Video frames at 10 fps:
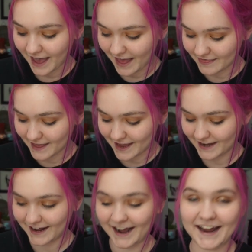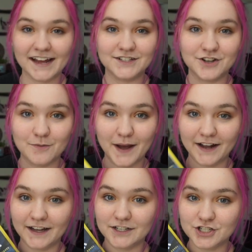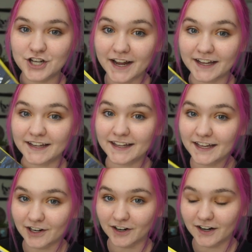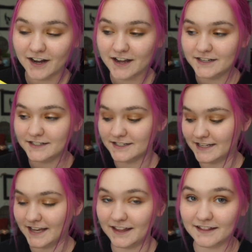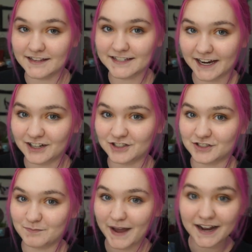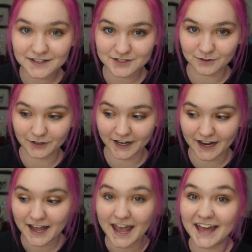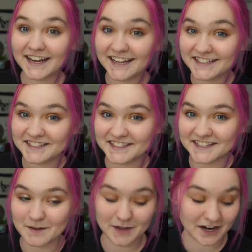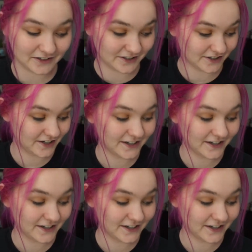And then I had to go back and check it here to see this character's backstory, and it is the same character.